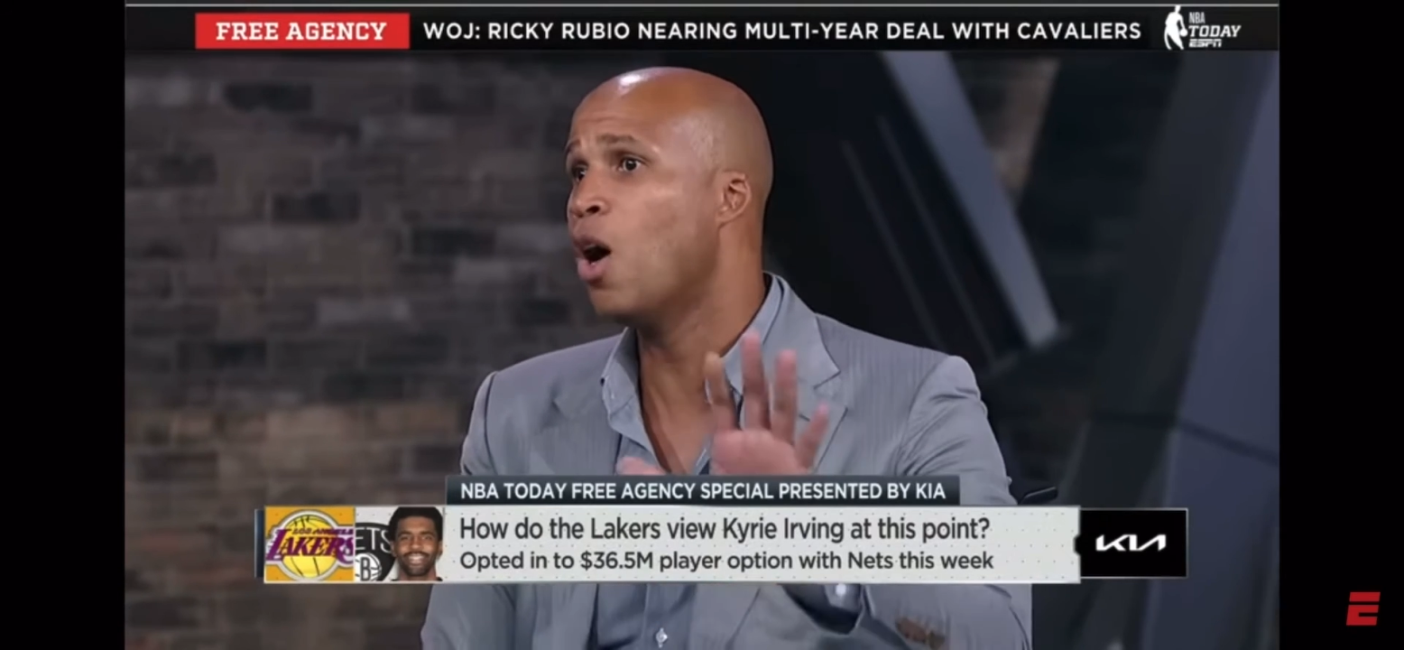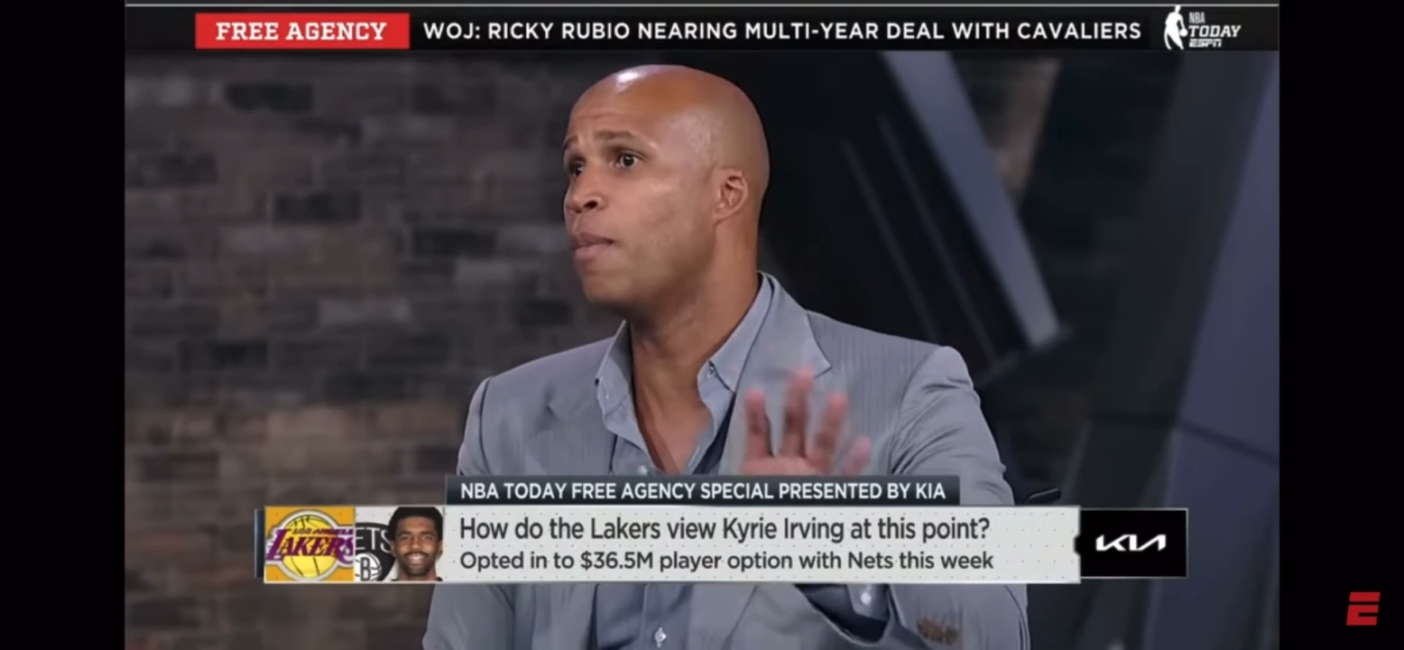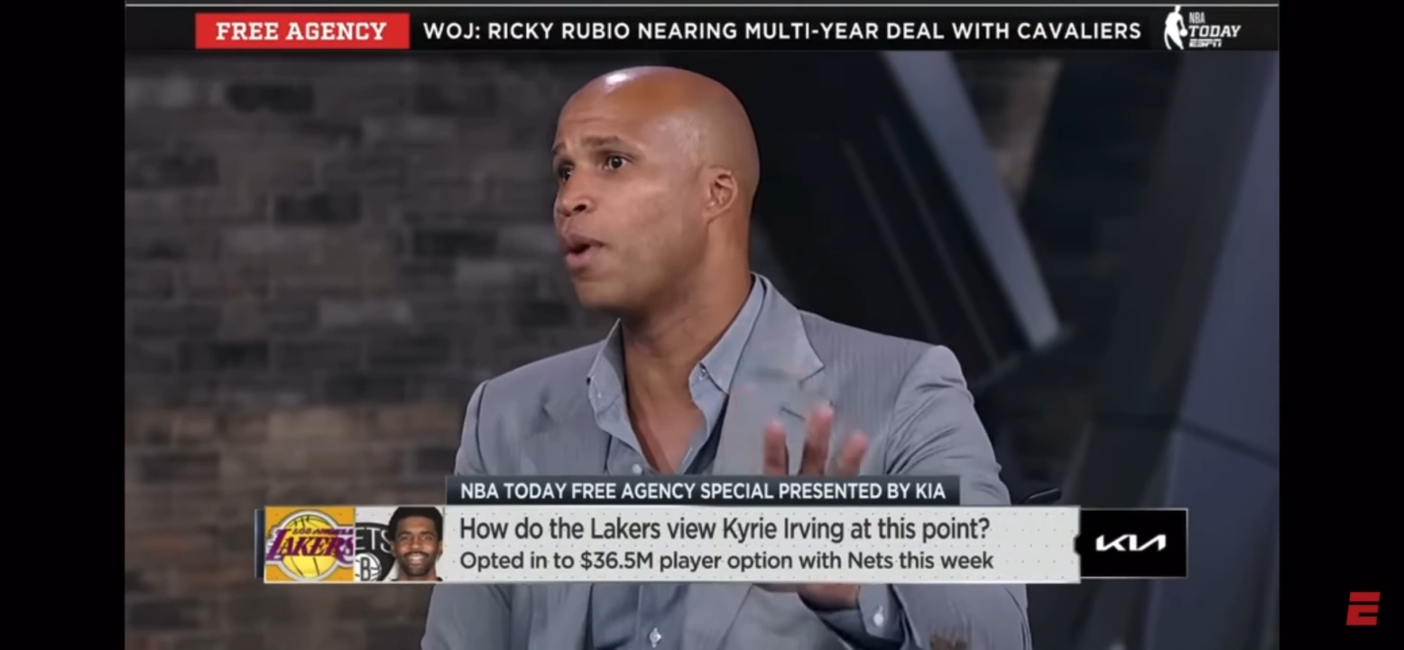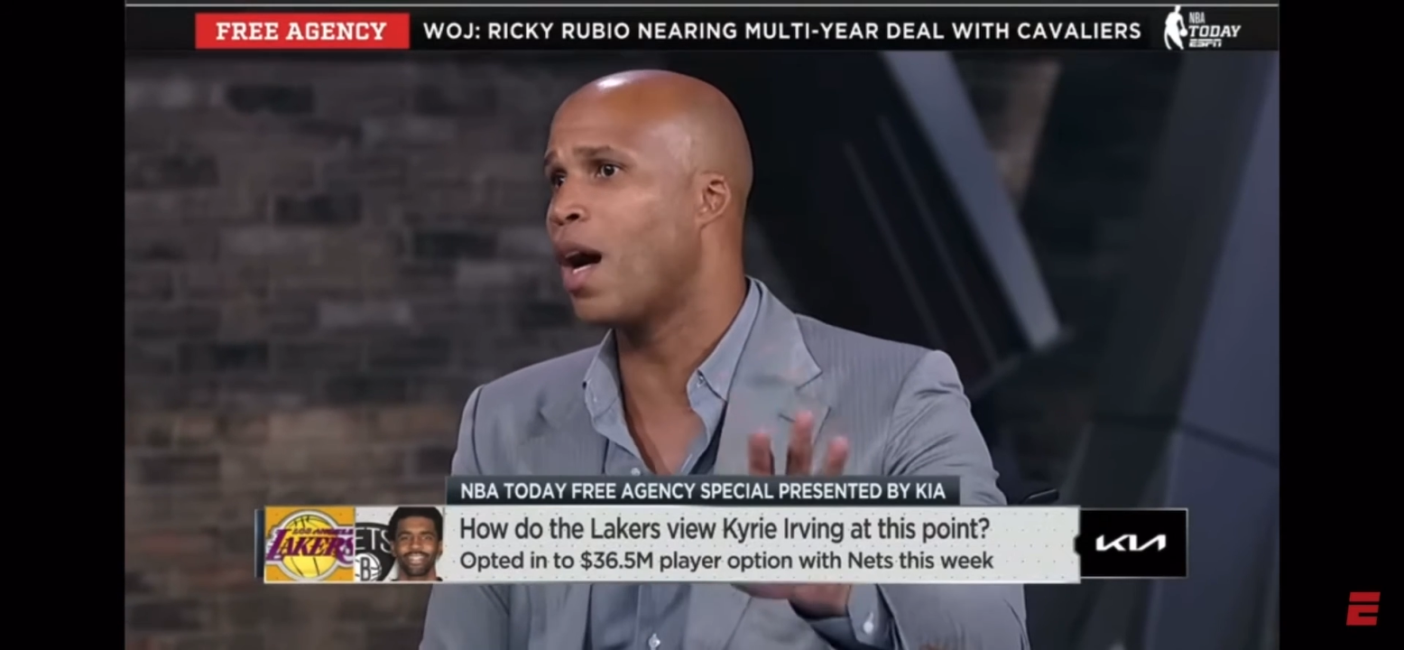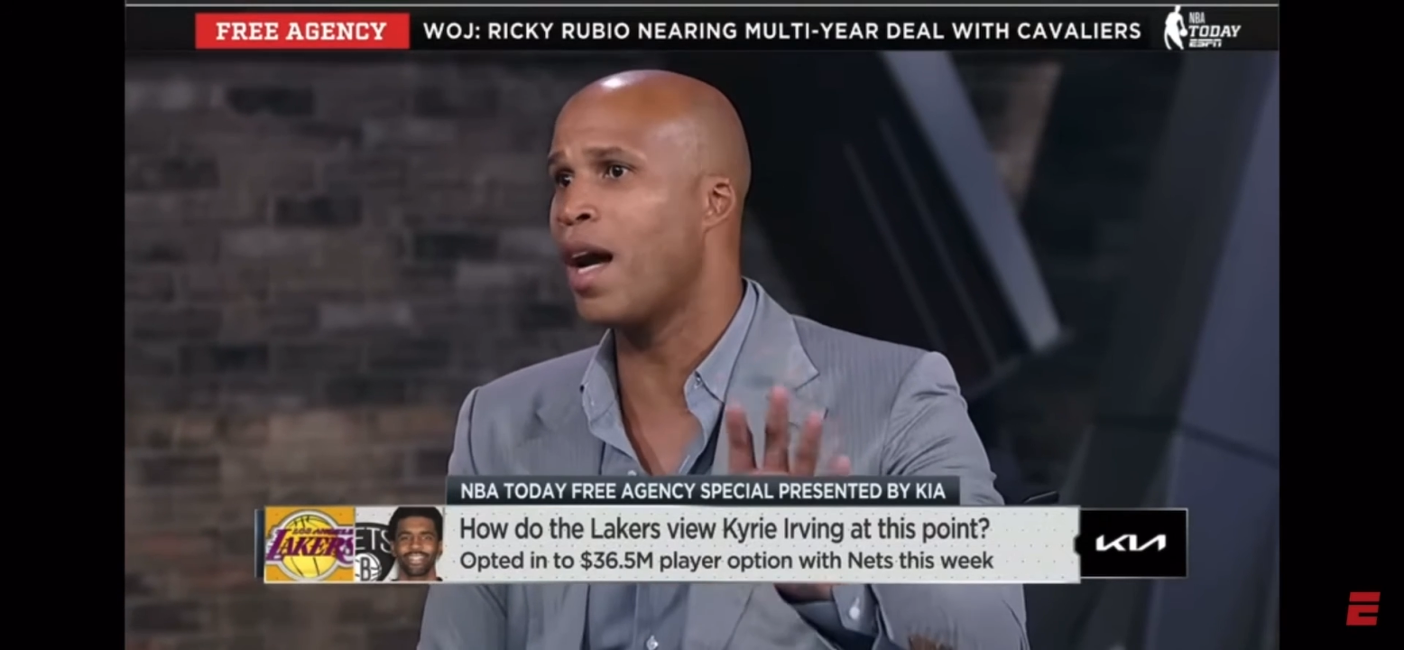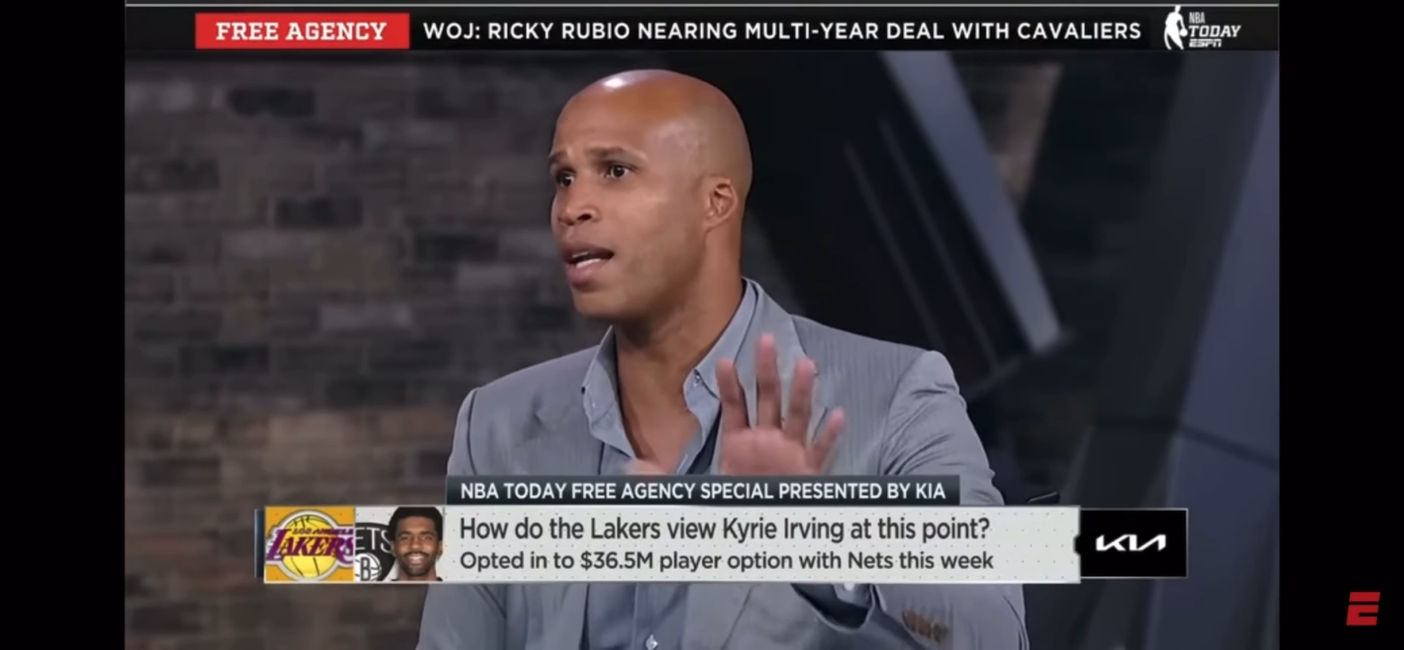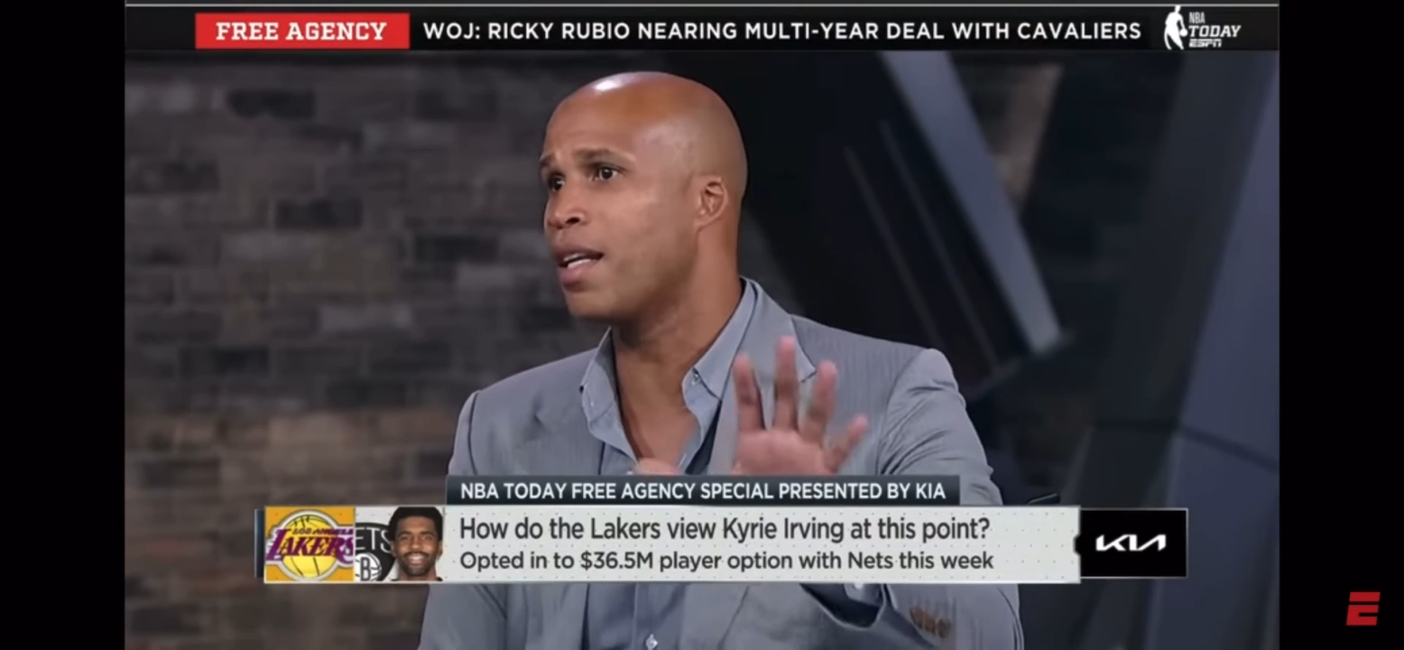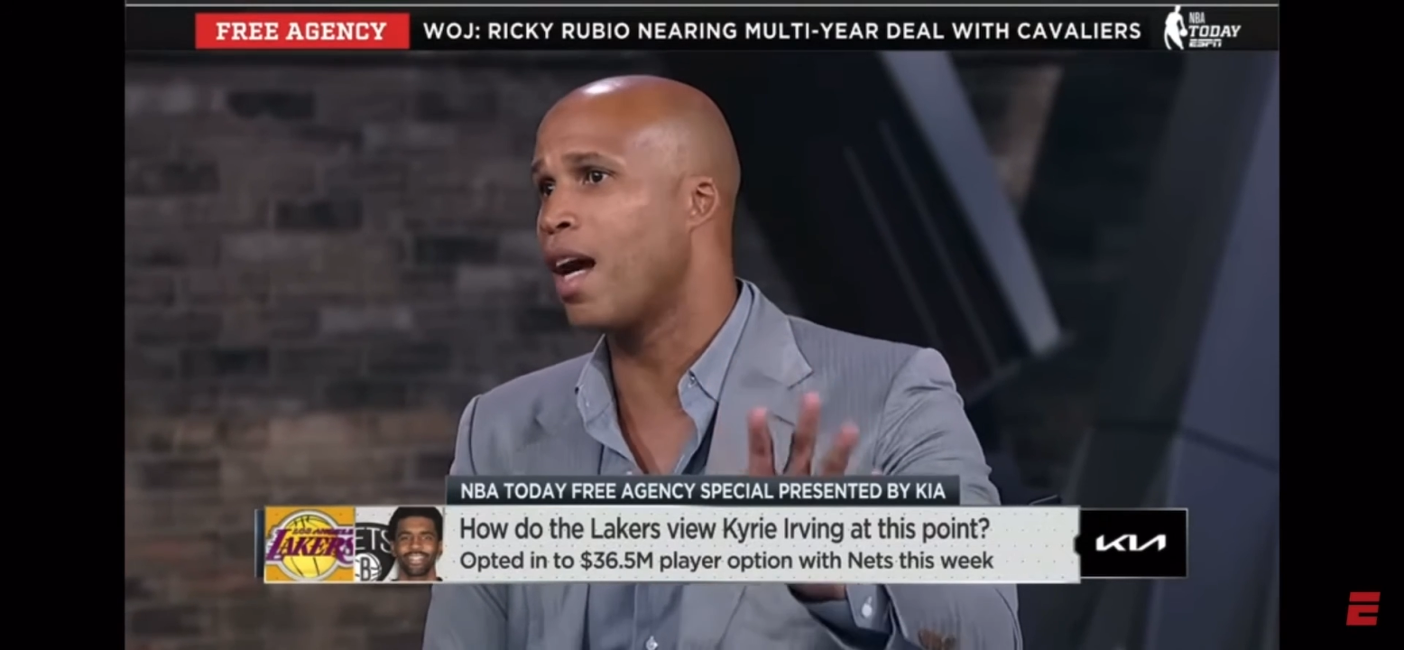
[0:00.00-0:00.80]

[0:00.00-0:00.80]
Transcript: oh, Bron